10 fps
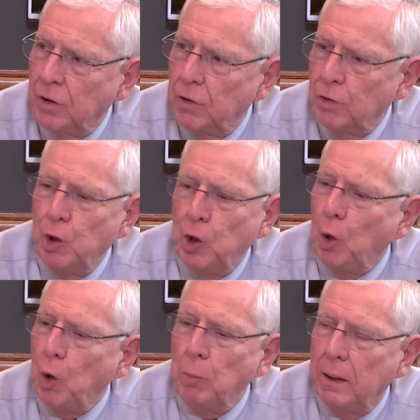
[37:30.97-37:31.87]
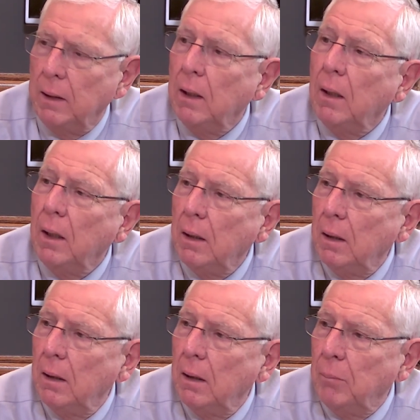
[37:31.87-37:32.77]
So there's no money
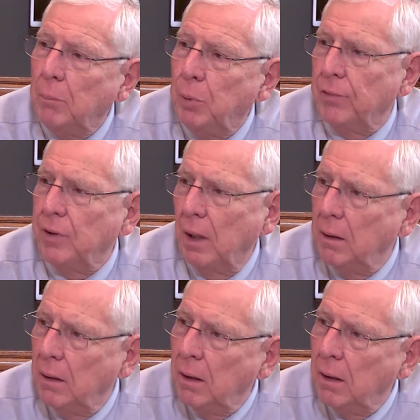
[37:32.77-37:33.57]
put aside